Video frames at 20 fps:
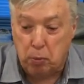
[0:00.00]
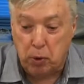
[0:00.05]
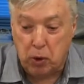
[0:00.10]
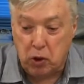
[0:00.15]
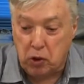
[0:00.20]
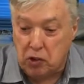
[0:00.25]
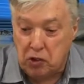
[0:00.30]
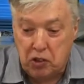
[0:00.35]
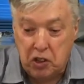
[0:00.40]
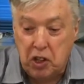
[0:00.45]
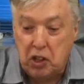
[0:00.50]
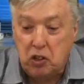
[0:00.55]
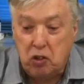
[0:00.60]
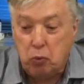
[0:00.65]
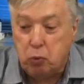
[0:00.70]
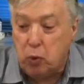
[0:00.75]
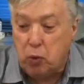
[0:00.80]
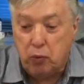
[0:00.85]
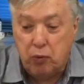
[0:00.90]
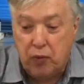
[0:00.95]
because these
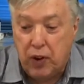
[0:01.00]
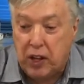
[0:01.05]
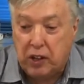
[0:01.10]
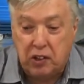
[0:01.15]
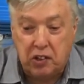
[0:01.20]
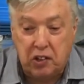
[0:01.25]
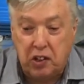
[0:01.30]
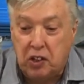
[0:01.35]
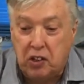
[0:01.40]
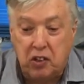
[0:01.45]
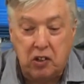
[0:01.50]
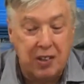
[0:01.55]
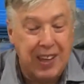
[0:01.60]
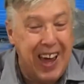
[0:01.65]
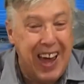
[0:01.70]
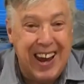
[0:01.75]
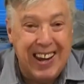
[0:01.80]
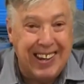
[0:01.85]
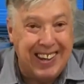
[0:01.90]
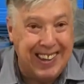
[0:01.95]
will flex into
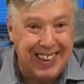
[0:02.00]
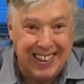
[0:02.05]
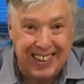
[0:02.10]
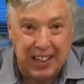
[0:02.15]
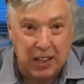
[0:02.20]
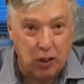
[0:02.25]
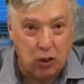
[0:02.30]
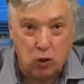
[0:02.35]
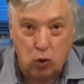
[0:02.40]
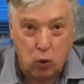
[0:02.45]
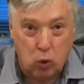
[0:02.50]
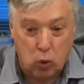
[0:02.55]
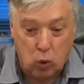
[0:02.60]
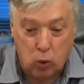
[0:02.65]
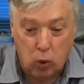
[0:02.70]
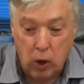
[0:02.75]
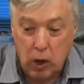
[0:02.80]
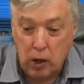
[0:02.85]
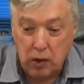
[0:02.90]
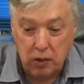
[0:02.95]
anything at all.